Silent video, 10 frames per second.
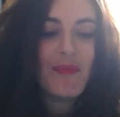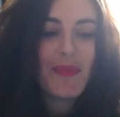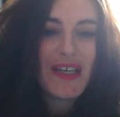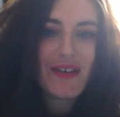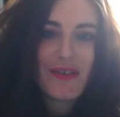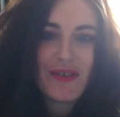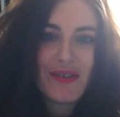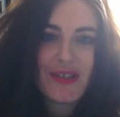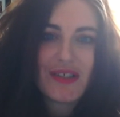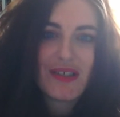
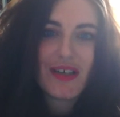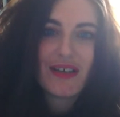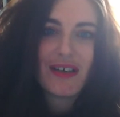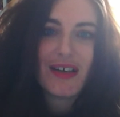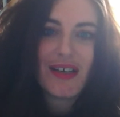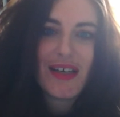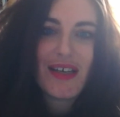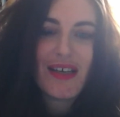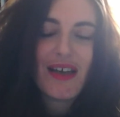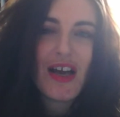because
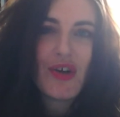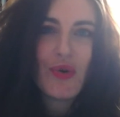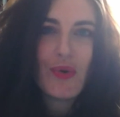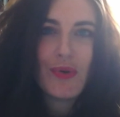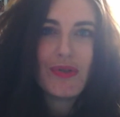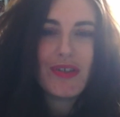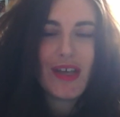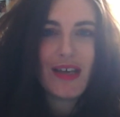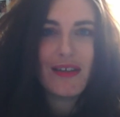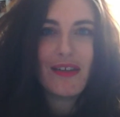I caught
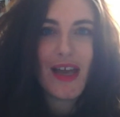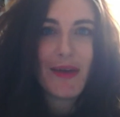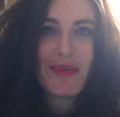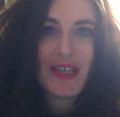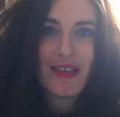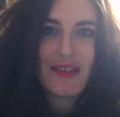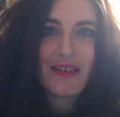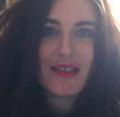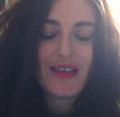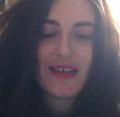an
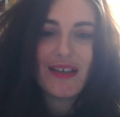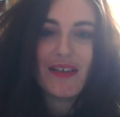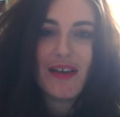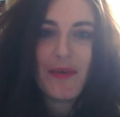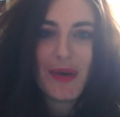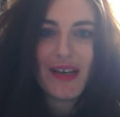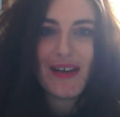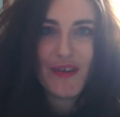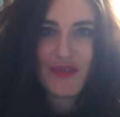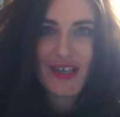abscess in
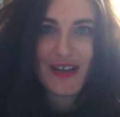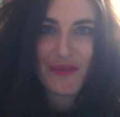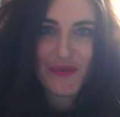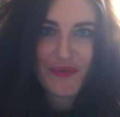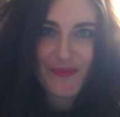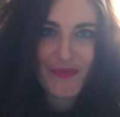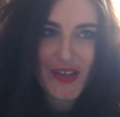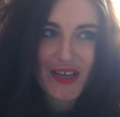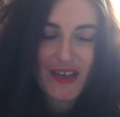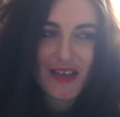my left calf
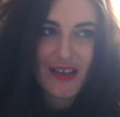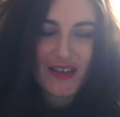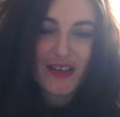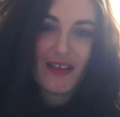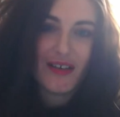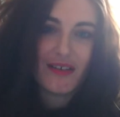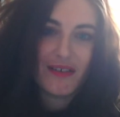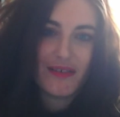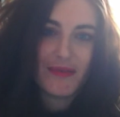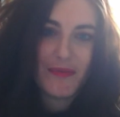
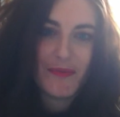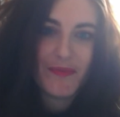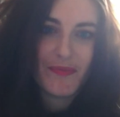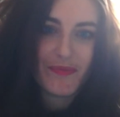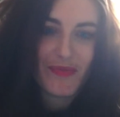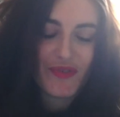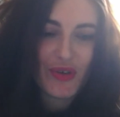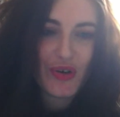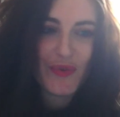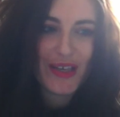
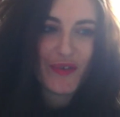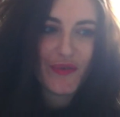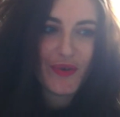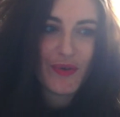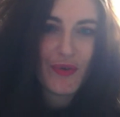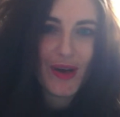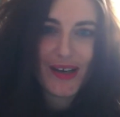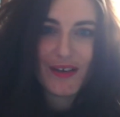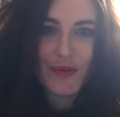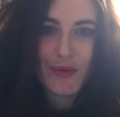following a flu
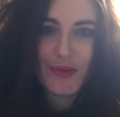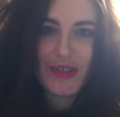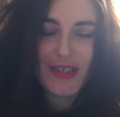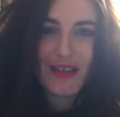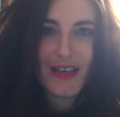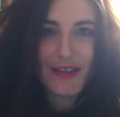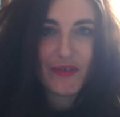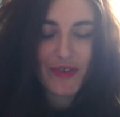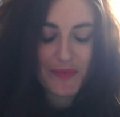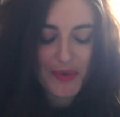I caught in late
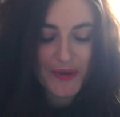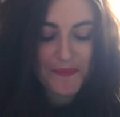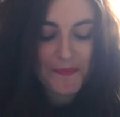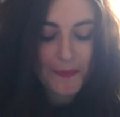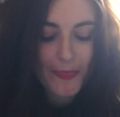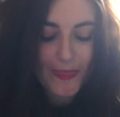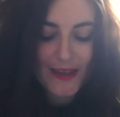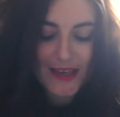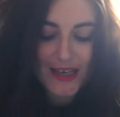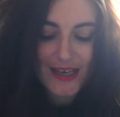November,
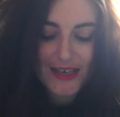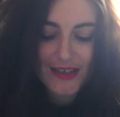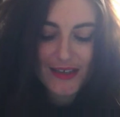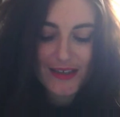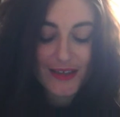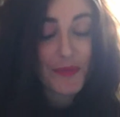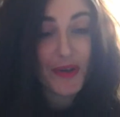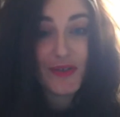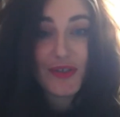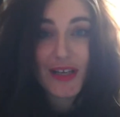and I'm
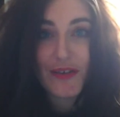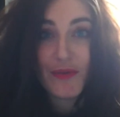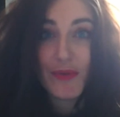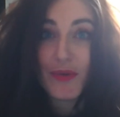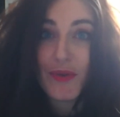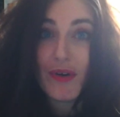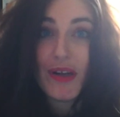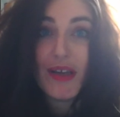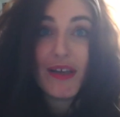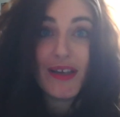going to tell you more
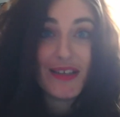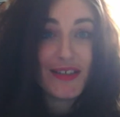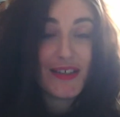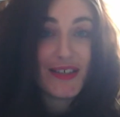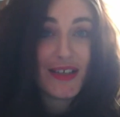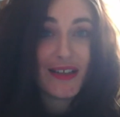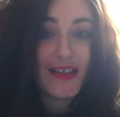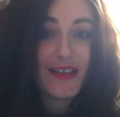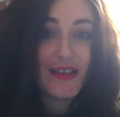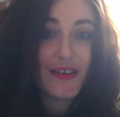in
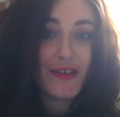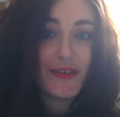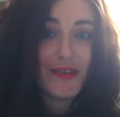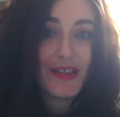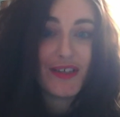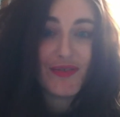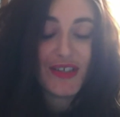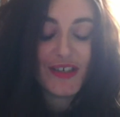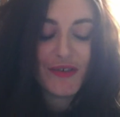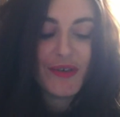detail in this
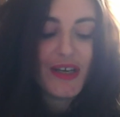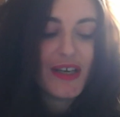video.